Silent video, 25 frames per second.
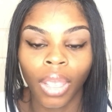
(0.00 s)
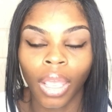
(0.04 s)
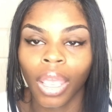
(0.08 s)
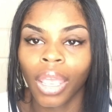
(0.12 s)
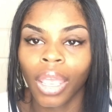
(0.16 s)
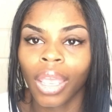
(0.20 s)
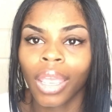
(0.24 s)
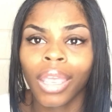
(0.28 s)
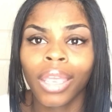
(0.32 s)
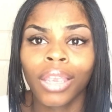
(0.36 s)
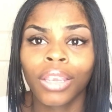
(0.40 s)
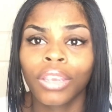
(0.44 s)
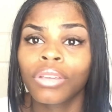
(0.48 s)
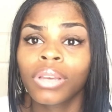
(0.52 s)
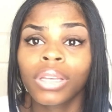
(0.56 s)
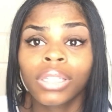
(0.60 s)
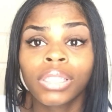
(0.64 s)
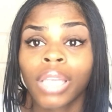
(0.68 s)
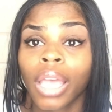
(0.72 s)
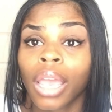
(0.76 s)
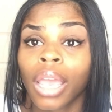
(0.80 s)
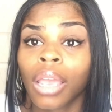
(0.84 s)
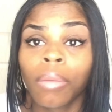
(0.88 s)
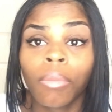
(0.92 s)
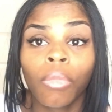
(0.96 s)
and you could
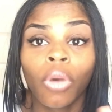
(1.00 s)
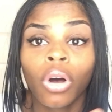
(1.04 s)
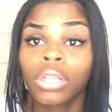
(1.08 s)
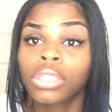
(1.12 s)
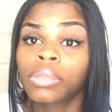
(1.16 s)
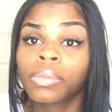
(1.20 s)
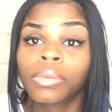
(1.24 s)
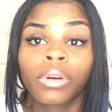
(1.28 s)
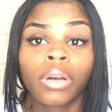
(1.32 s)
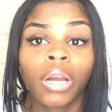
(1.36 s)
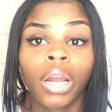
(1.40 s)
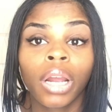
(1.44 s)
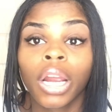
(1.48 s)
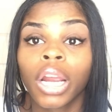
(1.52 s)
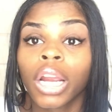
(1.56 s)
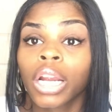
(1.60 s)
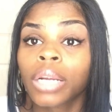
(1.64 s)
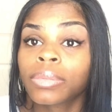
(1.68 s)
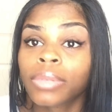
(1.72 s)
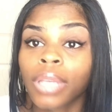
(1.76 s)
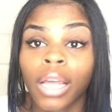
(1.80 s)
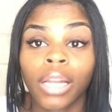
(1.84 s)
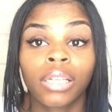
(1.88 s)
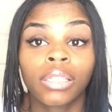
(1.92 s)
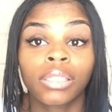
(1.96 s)
take multiple
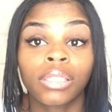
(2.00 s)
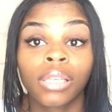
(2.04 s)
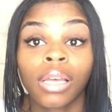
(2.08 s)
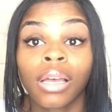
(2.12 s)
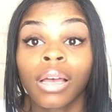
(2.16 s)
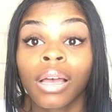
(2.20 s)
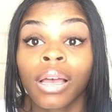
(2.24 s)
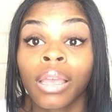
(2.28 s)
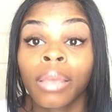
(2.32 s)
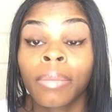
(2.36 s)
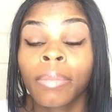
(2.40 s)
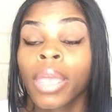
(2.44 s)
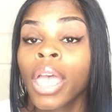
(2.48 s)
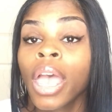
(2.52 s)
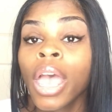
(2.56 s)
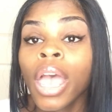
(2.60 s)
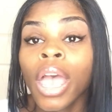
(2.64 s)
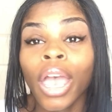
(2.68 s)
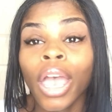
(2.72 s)
herbs at a time.